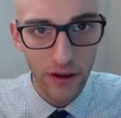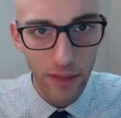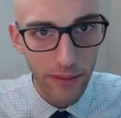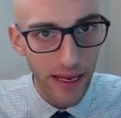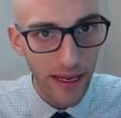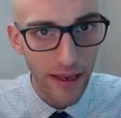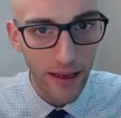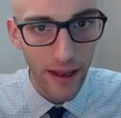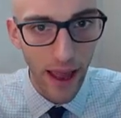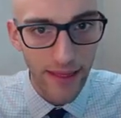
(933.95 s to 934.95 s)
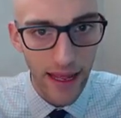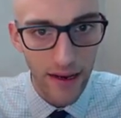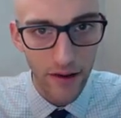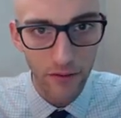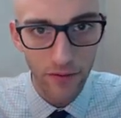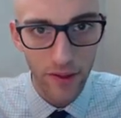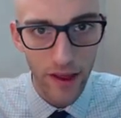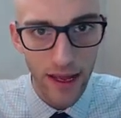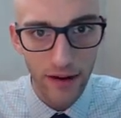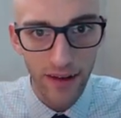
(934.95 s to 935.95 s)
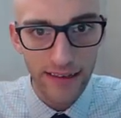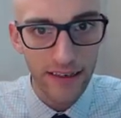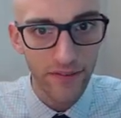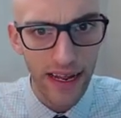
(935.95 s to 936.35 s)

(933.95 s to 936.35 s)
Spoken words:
So maybe at the end of the intervention